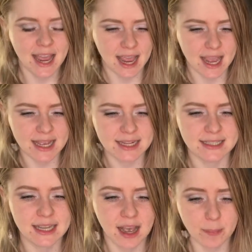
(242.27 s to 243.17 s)

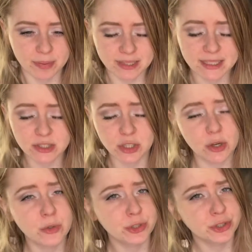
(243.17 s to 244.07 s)
and please
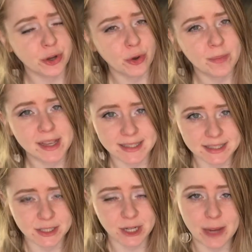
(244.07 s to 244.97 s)
go show my
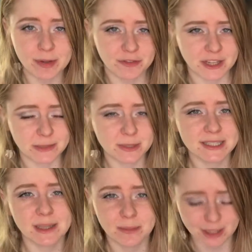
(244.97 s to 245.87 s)
Instagram and Facebook
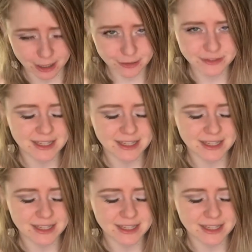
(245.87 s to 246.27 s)
some love.